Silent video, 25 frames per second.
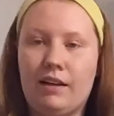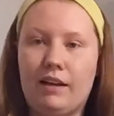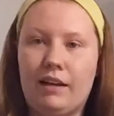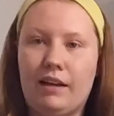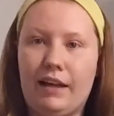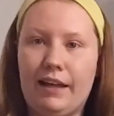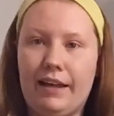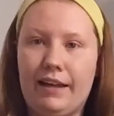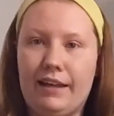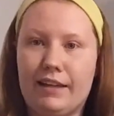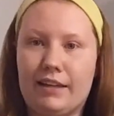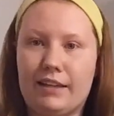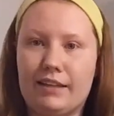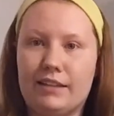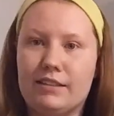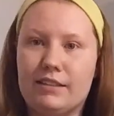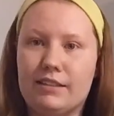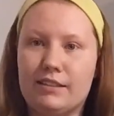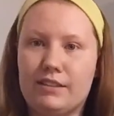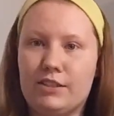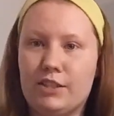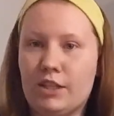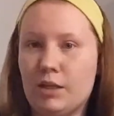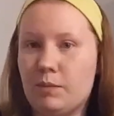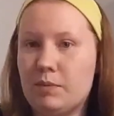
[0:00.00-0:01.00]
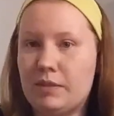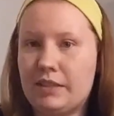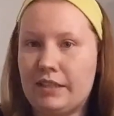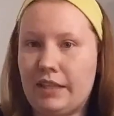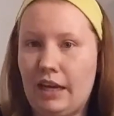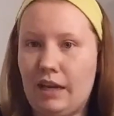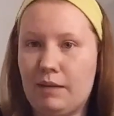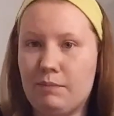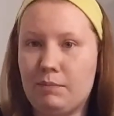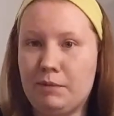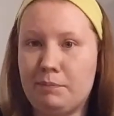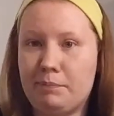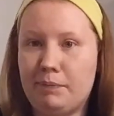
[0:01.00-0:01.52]
and tips
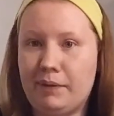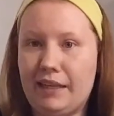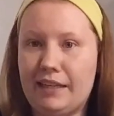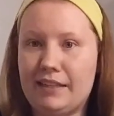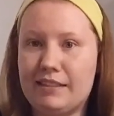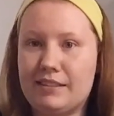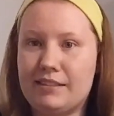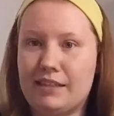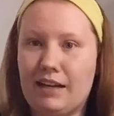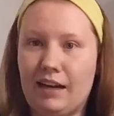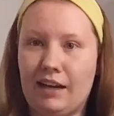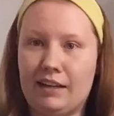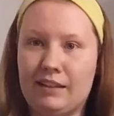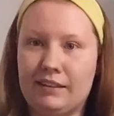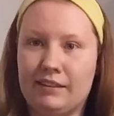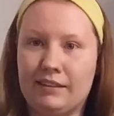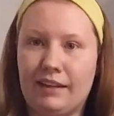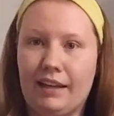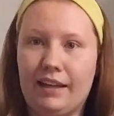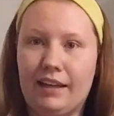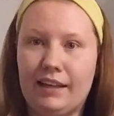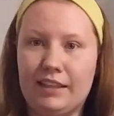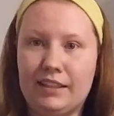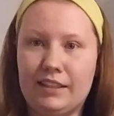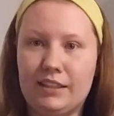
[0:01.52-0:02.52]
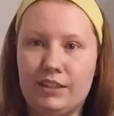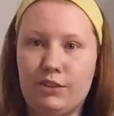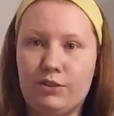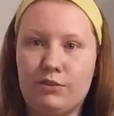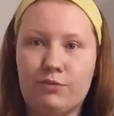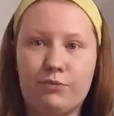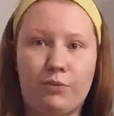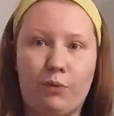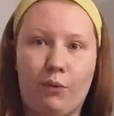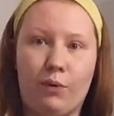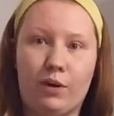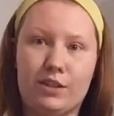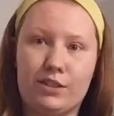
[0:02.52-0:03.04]
can be placed online
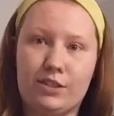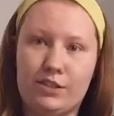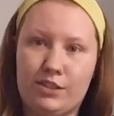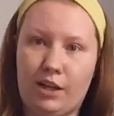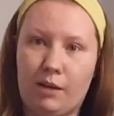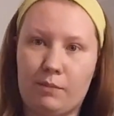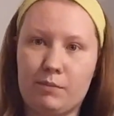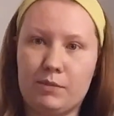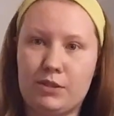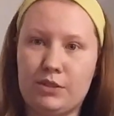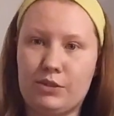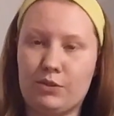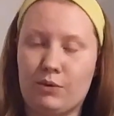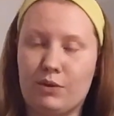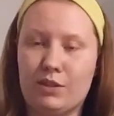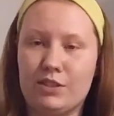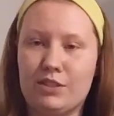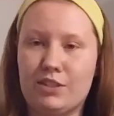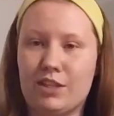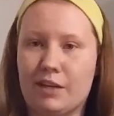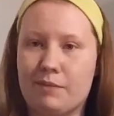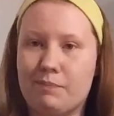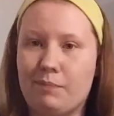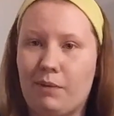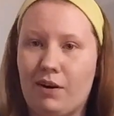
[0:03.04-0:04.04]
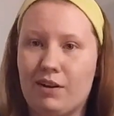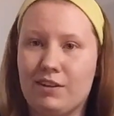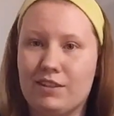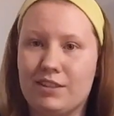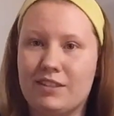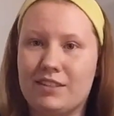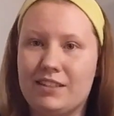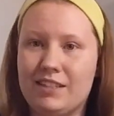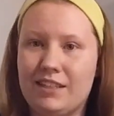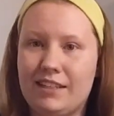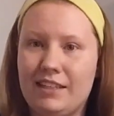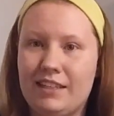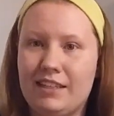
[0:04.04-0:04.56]
for some stores like Party
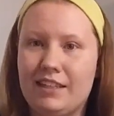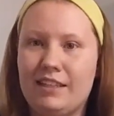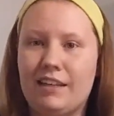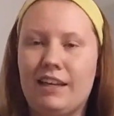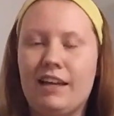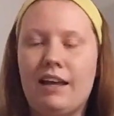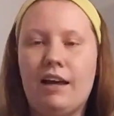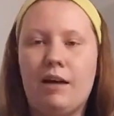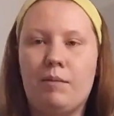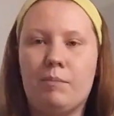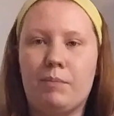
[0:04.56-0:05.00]
City,